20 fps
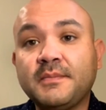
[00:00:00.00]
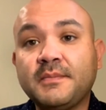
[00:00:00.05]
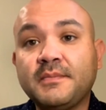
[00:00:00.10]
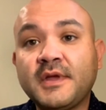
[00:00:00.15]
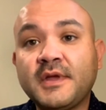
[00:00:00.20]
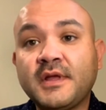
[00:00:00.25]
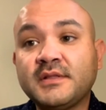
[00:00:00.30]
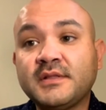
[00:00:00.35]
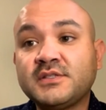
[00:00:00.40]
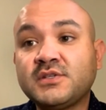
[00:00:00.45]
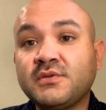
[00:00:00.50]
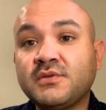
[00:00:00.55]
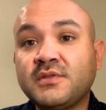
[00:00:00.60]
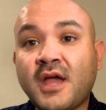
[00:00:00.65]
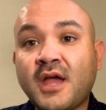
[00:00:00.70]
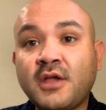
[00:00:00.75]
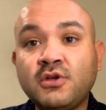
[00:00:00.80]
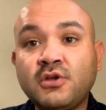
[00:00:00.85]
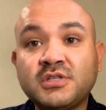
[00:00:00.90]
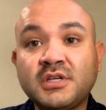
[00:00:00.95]
And so
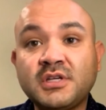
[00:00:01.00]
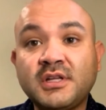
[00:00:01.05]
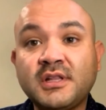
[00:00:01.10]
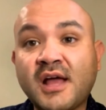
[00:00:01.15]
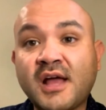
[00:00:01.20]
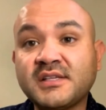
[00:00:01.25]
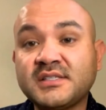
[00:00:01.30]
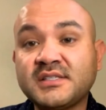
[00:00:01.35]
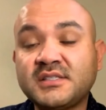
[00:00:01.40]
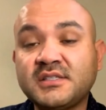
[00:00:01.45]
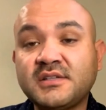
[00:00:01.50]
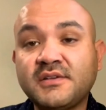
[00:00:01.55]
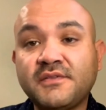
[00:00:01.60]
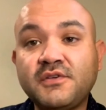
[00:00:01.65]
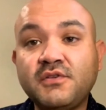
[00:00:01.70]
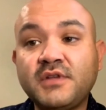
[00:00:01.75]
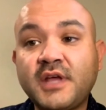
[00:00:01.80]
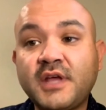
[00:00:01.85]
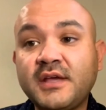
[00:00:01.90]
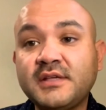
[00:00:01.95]
that usually lasts a
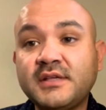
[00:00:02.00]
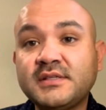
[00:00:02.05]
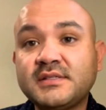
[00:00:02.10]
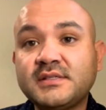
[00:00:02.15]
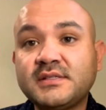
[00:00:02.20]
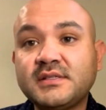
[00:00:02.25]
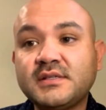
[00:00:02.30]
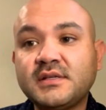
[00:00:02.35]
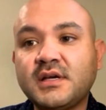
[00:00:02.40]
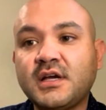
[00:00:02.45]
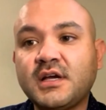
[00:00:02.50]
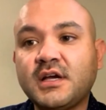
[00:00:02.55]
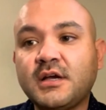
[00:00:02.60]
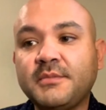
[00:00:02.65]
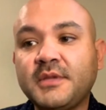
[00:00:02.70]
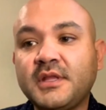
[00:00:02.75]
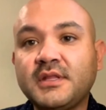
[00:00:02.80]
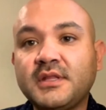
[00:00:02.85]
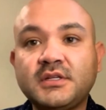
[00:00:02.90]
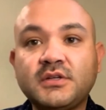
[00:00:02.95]
few days, and
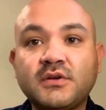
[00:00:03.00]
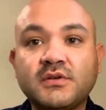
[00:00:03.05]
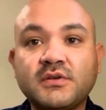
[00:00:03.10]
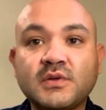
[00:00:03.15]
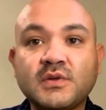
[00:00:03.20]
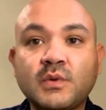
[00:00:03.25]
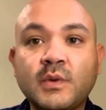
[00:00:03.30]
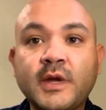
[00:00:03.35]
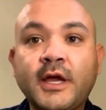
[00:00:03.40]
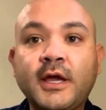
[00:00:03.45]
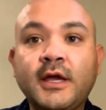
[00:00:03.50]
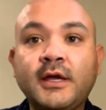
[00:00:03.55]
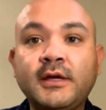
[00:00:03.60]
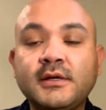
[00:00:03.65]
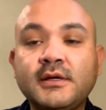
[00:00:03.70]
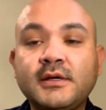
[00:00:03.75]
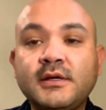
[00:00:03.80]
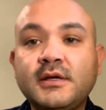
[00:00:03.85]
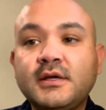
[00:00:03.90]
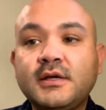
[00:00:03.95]
then goes away.
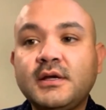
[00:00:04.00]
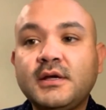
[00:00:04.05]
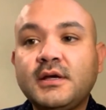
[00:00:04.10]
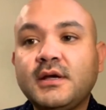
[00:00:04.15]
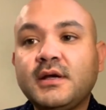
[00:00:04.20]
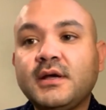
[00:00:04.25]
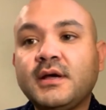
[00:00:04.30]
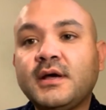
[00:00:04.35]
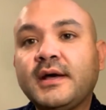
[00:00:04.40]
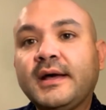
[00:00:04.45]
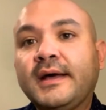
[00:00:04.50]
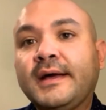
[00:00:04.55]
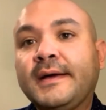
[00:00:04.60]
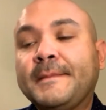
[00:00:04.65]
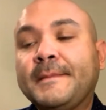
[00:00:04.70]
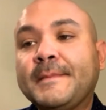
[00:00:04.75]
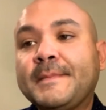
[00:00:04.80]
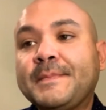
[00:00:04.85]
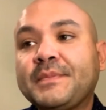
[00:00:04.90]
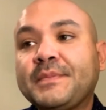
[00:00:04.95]

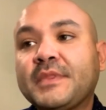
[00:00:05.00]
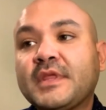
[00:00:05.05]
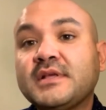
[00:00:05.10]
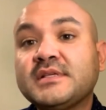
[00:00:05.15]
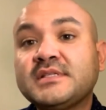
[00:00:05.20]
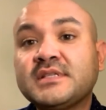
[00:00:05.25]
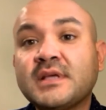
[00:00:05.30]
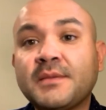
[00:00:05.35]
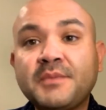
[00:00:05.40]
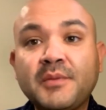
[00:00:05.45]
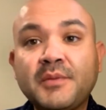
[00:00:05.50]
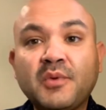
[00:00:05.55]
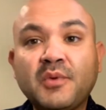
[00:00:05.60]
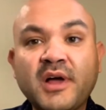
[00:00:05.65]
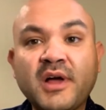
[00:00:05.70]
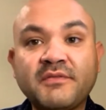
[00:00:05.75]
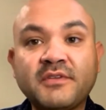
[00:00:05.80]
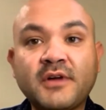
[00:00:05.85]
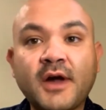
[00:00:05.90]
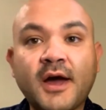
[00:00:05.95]
Some people
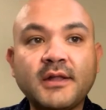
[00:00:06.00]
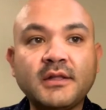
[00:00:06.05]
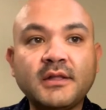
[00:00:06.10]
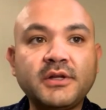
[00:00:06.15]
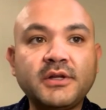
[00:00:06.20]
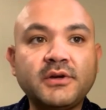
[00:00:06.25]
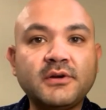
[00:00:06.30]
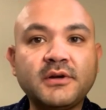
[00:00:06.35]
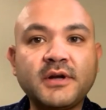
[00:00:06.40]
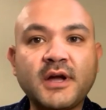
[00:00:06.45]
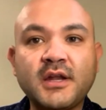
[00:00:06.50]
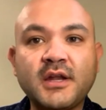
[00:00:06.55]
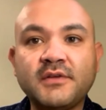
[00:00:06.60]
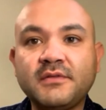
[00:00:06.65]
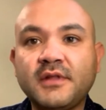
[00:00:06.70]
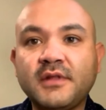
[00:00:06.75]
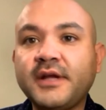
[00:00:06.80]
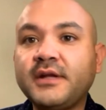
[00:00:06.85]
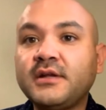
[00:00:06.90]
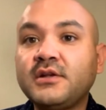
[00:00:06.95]
have gotten little kind of
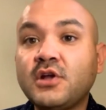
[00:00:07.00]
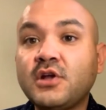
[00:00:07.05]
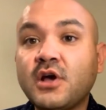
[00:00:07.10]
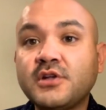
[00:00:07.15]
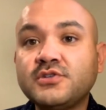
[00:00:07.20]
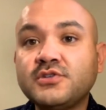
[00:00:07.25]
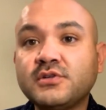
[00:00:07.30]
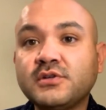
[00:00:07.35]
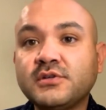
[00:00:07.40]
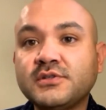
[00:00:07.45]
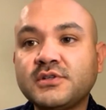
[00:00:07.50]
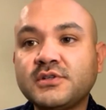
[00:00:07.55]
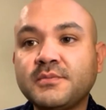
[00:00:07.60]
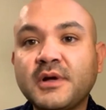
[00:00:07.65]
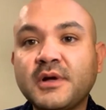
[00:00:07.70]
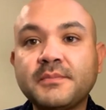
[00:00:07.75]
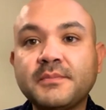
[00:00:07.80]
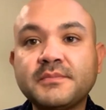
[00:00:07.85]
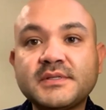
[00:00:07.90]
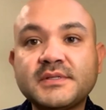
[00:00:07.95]
like nodules or
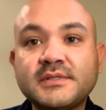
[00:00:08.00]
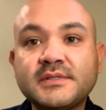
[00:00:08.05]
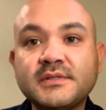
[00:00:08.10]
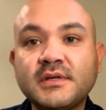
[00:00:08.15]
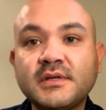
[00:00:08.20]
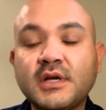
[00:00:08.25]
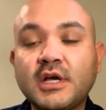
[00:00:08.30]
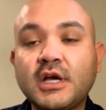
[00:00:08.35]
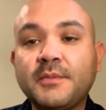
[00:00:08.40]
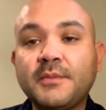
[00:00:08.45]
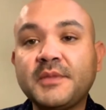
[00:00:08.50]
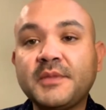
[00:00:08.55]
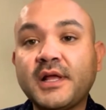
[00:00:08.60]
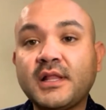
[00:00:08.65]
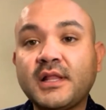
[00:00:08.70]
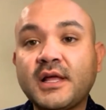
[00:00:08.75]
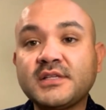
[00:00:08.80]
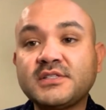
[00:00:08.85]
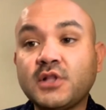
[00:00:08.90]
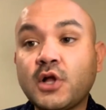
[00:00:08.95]
bumps that
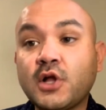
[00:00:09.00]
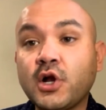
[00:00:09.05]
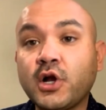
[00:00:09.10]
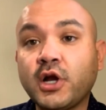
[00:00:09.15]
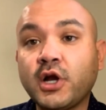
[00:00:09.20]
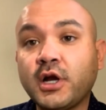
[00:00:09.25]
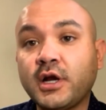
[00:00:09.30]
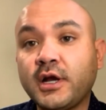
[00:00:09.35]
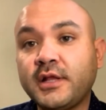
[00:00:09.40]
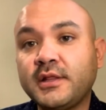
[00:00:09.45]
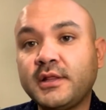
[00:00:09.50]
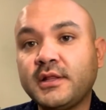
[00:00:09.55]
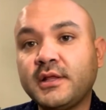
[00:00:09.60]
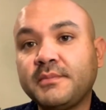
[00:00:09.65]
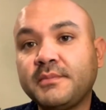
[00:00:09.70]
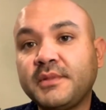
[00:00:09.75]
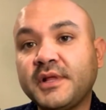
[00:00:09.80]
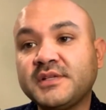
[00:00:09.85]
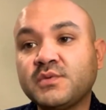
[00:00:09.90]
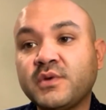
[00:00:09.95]
last longer in the
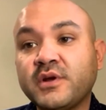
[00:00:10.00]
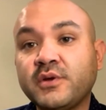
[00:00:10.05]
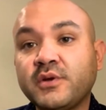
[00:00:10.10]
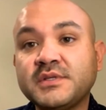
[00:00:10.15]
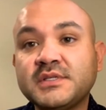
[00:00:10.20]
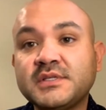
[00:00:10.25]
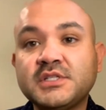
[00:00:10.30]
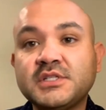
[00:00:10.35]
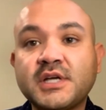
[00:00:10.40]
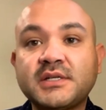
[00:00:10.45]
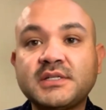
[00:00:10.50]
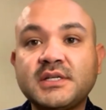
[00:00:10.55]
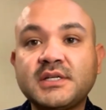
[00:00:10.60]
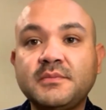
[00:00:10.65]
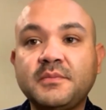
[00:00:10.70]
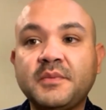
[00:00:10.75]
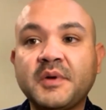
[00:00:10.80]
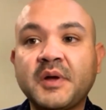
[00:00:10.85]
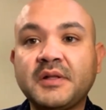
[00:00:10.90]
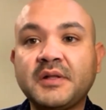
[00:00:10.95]
place where it was injected,
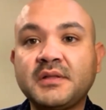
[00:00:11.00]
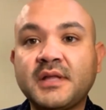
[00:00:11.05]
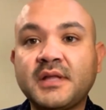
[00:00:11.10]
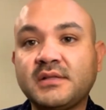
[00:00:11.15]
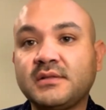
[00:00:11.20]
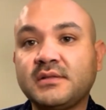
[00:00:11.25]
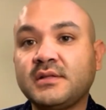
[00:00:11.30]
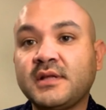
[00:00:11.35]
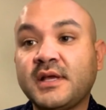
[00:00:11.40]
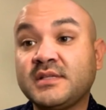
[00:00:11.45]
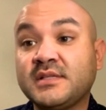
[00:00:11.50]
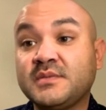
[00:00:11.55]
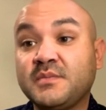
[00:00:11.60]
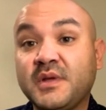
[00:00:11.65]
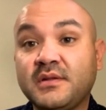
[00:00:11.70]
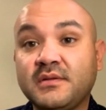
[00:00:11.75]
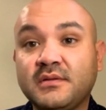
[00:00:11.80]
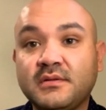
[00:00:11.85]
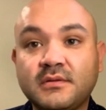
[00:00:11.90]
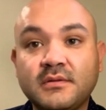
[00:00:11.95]
but that has
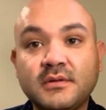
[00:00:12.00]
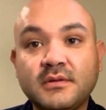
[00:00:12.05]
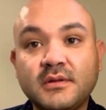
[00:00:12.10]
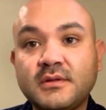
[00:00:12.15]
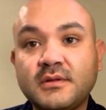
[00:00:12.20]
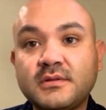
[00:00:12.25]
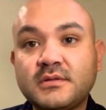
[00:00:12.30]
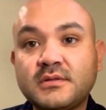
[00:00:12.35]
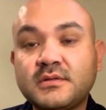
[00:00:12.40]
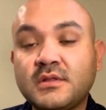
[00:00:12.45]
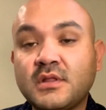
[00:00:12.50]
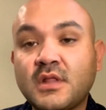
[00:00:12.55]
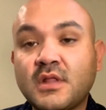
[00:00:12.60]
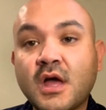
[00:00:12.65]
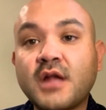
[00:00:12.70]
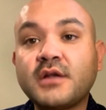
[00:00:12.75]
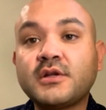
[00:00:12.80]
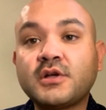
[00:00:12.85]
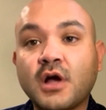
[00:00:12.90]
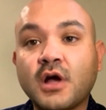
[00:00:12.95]
been
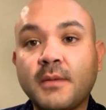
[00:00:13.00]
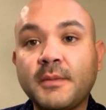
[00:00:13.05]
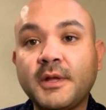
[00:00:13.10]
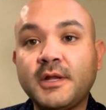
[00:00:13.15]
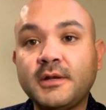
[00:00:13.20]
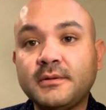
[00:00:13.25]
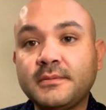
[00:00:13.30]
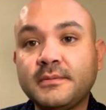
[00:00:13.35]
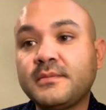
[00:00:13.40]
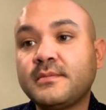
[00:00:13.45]
not common.